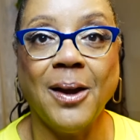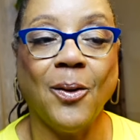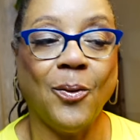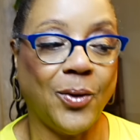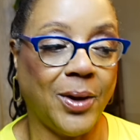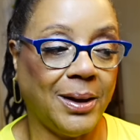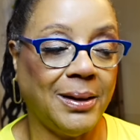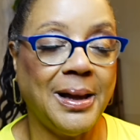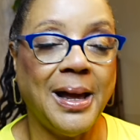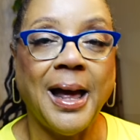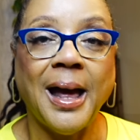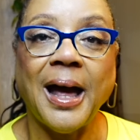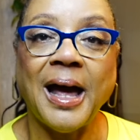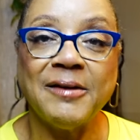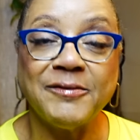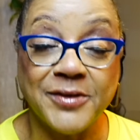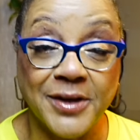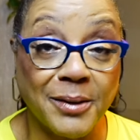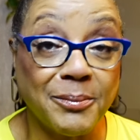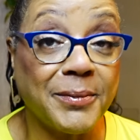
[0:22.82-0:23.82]
Well,
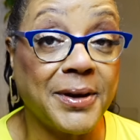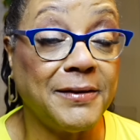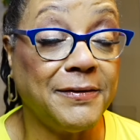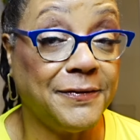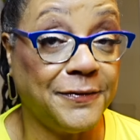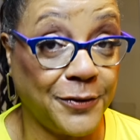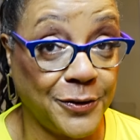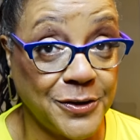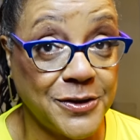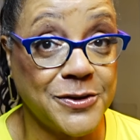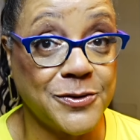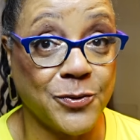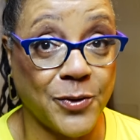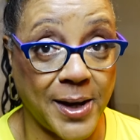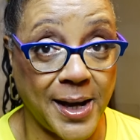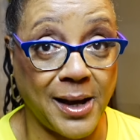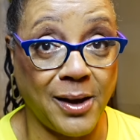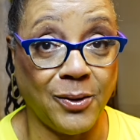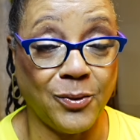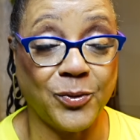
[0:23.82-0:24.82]
I've done my first
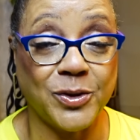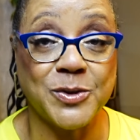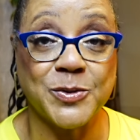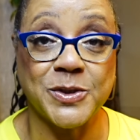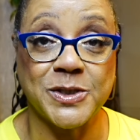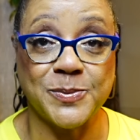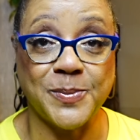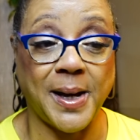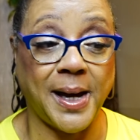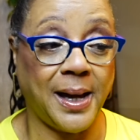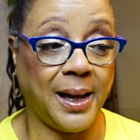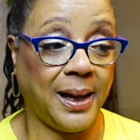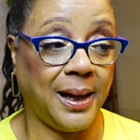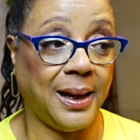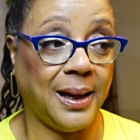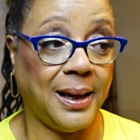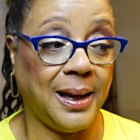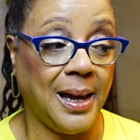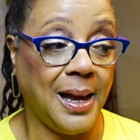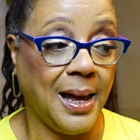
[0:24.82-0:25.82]
round, which was
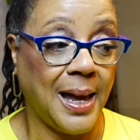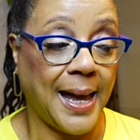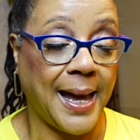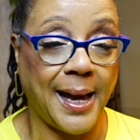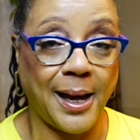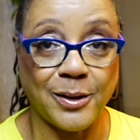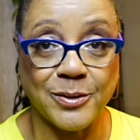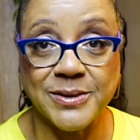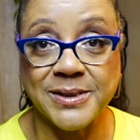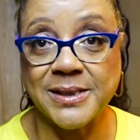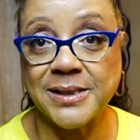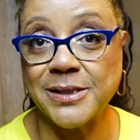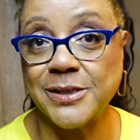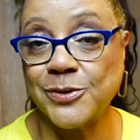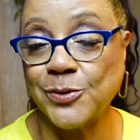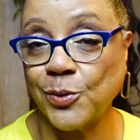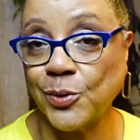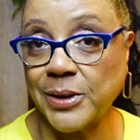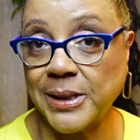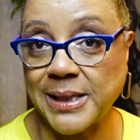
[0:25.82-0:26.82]
by houses
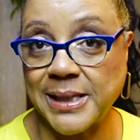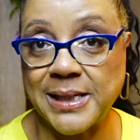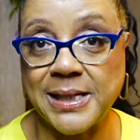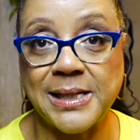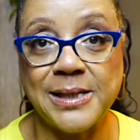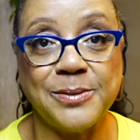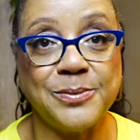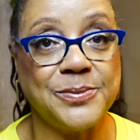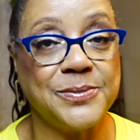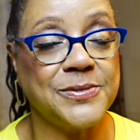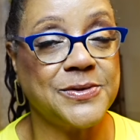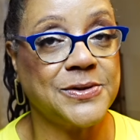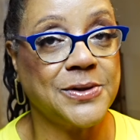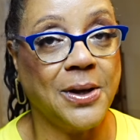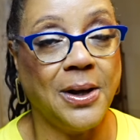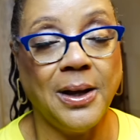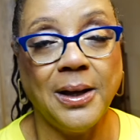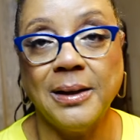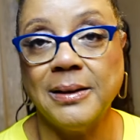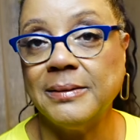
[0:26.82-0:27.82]
or themes,
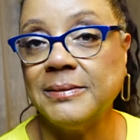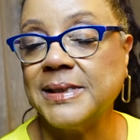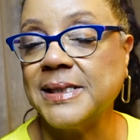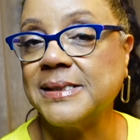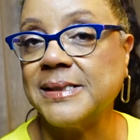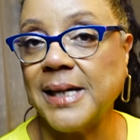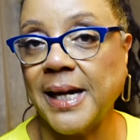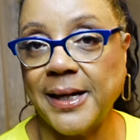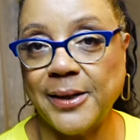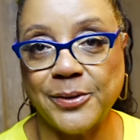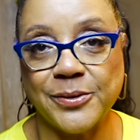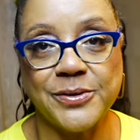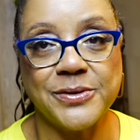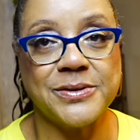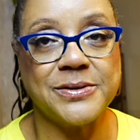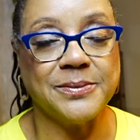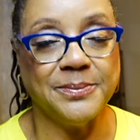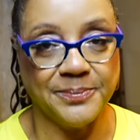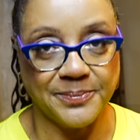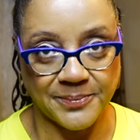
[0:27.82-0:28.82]

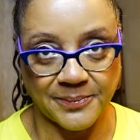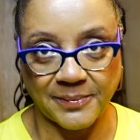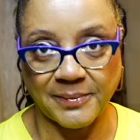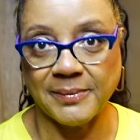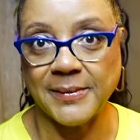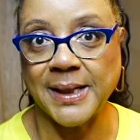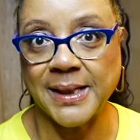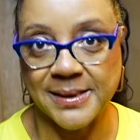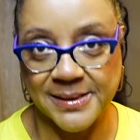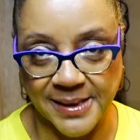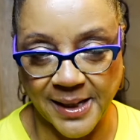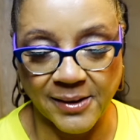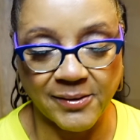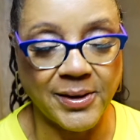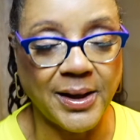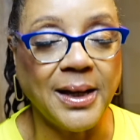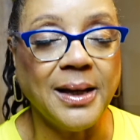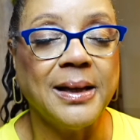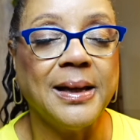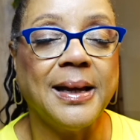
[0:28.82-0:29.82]
designers,
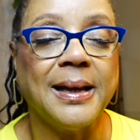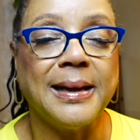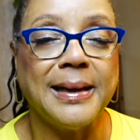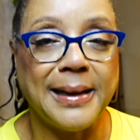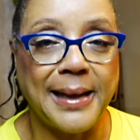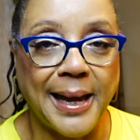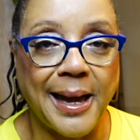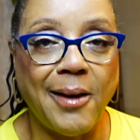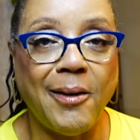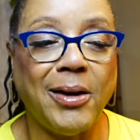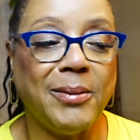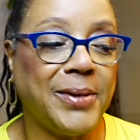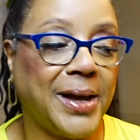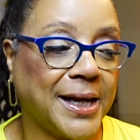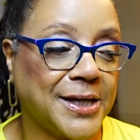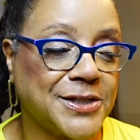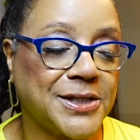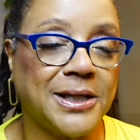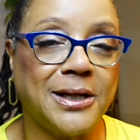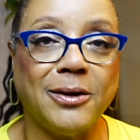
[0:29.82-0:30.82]
etc. Now I'm
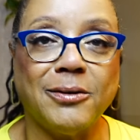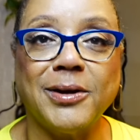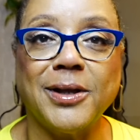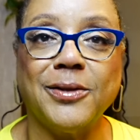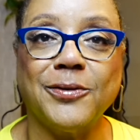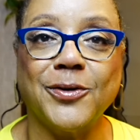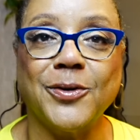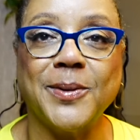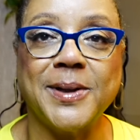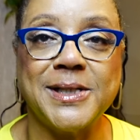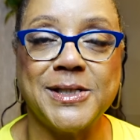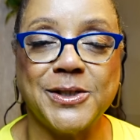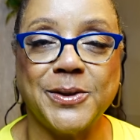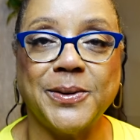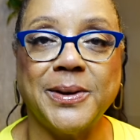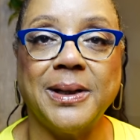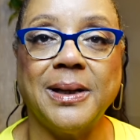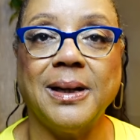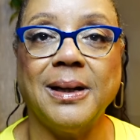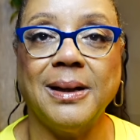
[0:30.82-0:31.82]
actually going through and
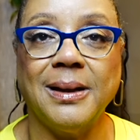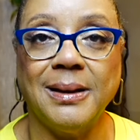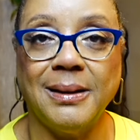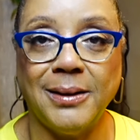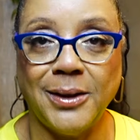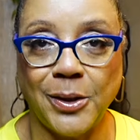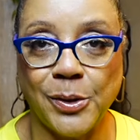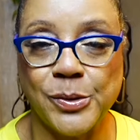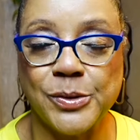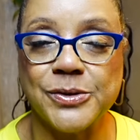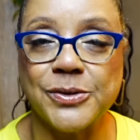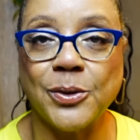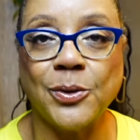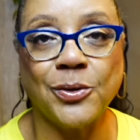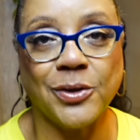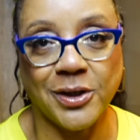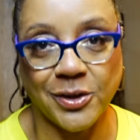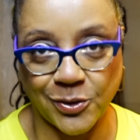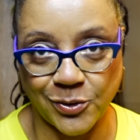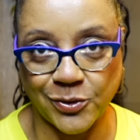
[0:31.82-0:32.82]
doing notes
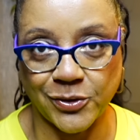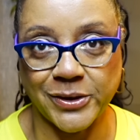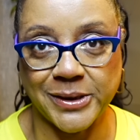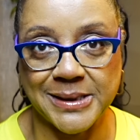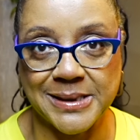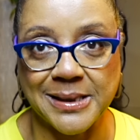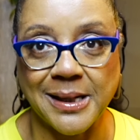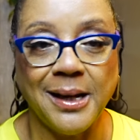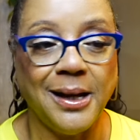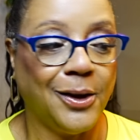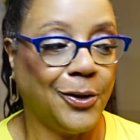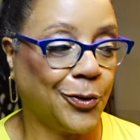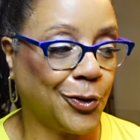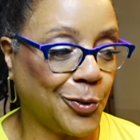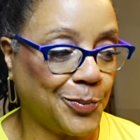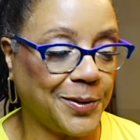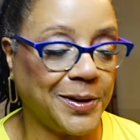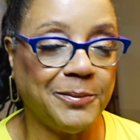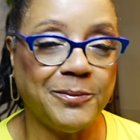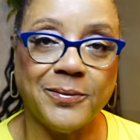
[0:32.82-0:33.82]
or chords,
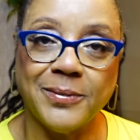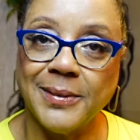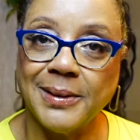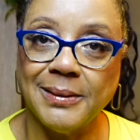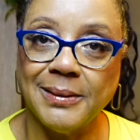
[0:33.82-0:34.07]
grouping